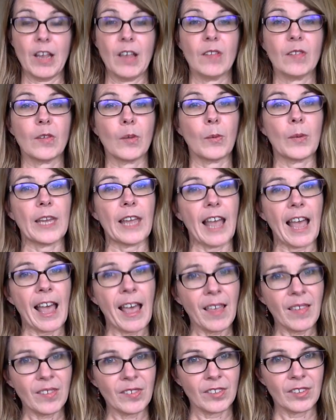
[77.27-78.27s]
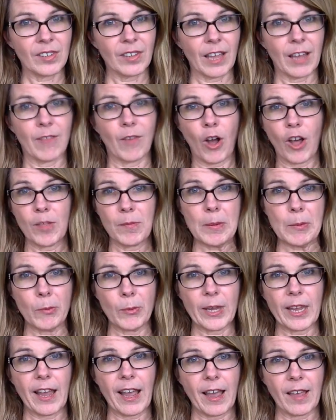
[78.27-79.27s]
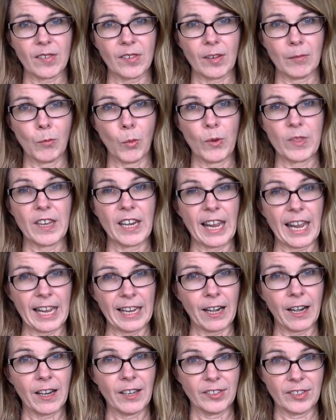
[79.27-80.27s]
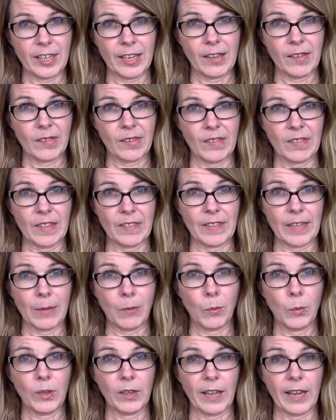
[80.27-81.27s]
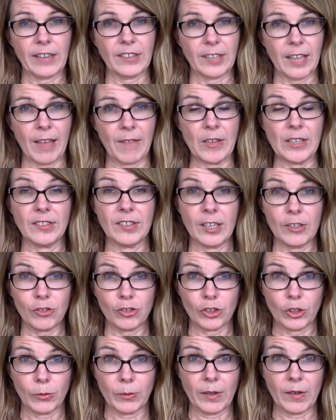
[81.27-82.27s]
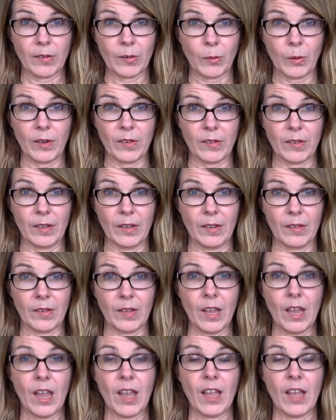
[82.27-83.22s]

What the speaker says: So we asked, out of all the people we asked, more than 8 out of 10 said that they would like to have additional resources.